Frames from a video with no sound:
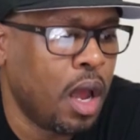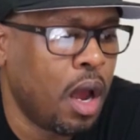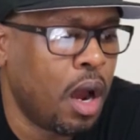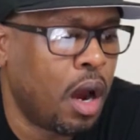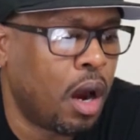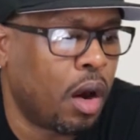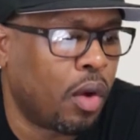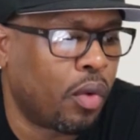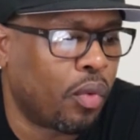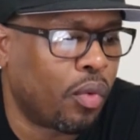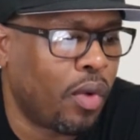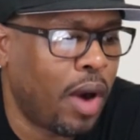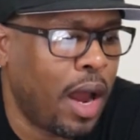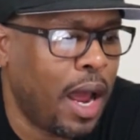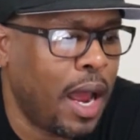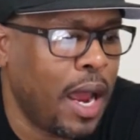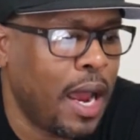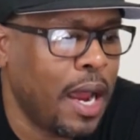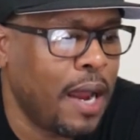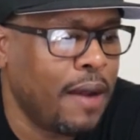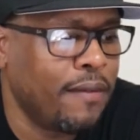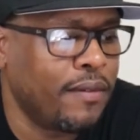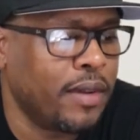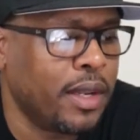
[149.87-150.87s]

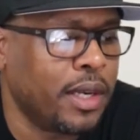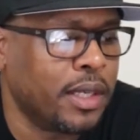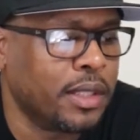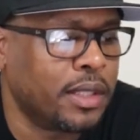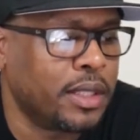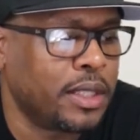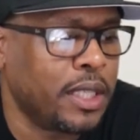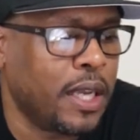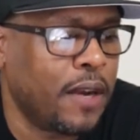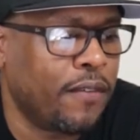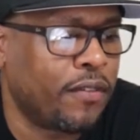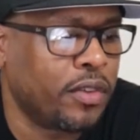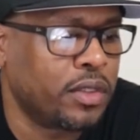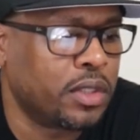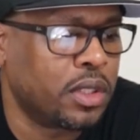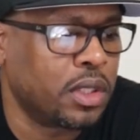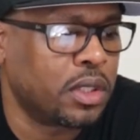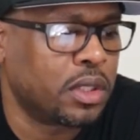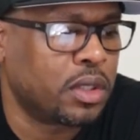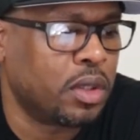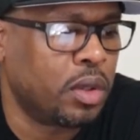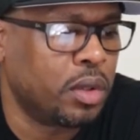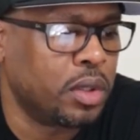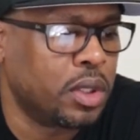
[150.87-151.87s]
arrived in San
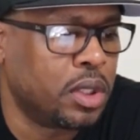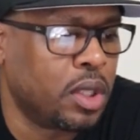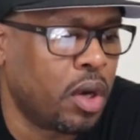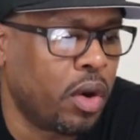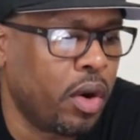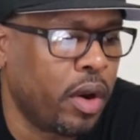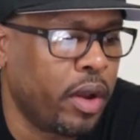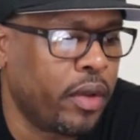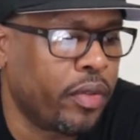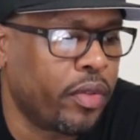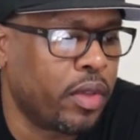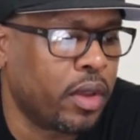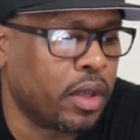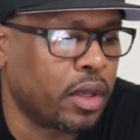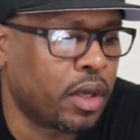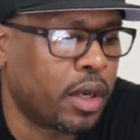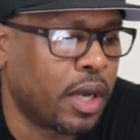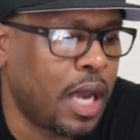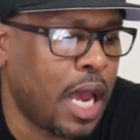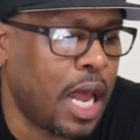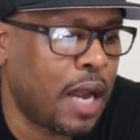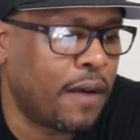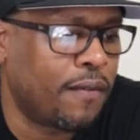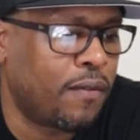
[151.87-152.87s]
Francisco during the
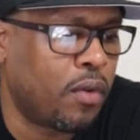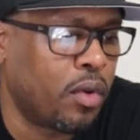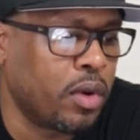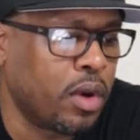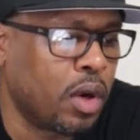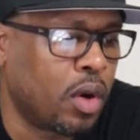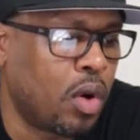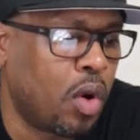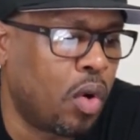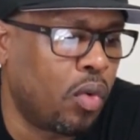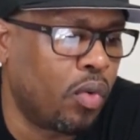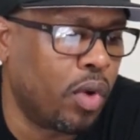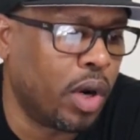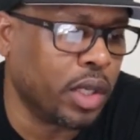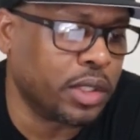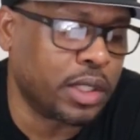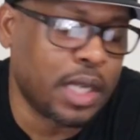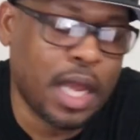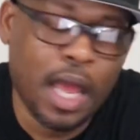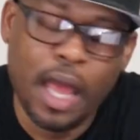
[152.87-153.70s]
California Gold Rush.